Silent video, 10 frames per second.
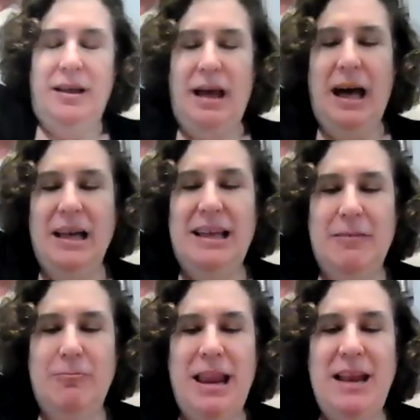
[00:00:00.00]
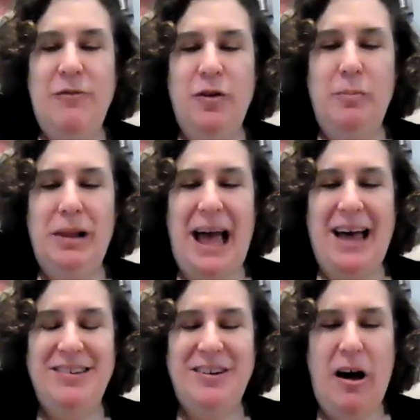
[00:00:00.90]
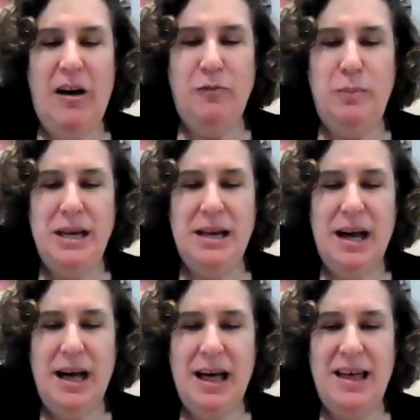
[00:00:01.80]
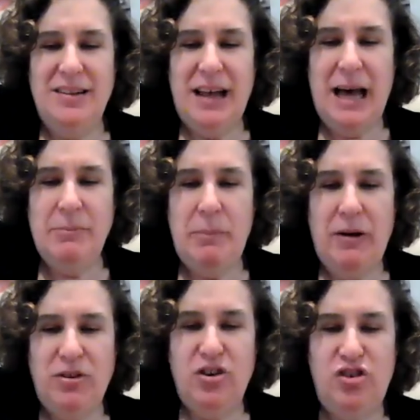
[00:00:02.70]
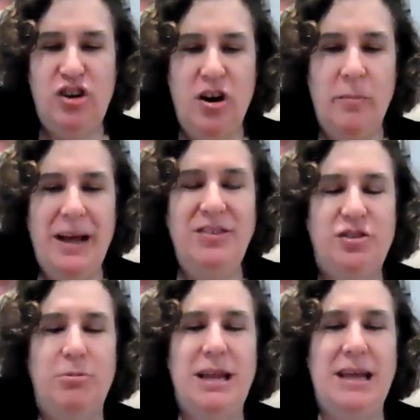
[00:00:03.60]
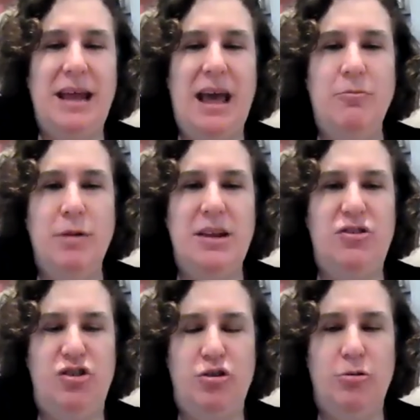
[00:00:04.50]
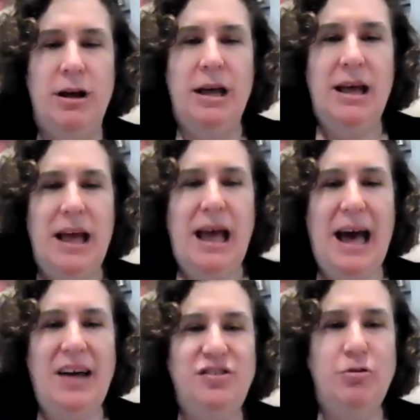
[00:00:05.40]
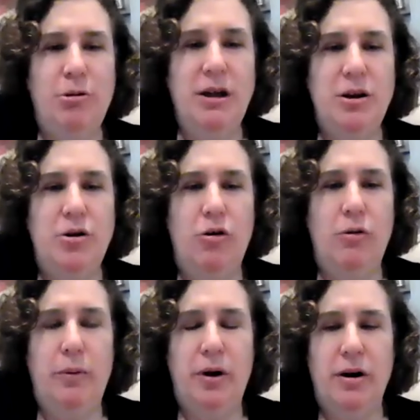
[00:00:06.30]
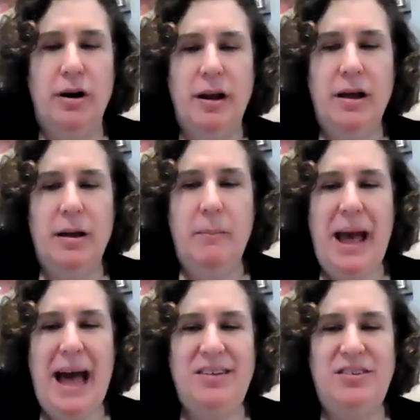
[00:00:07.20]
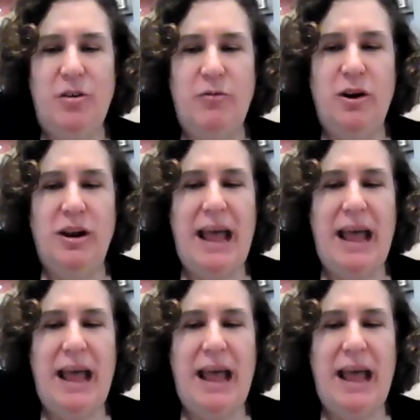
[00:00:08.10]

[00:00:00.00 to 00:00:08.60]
Uh, get ready for blast off because I'm about to share my screen and read you Asteroid Goldberg Passover in